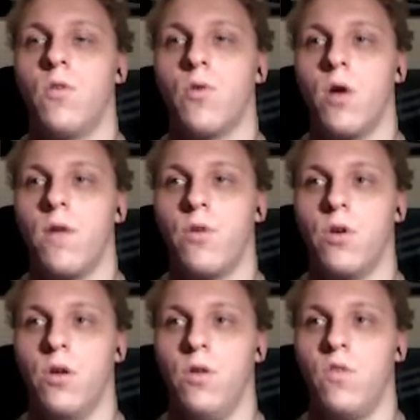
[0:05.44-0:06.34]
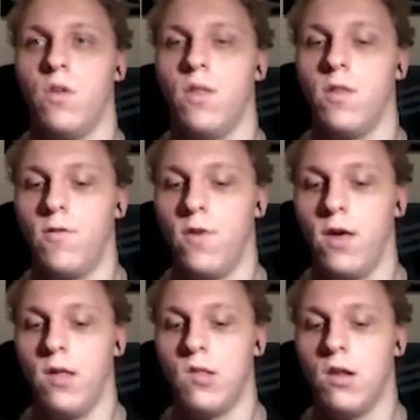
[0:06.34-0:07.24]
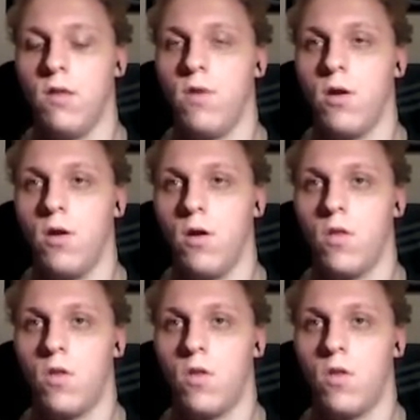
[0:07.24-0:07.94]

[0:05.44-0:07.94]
the graphical user interface, and I figured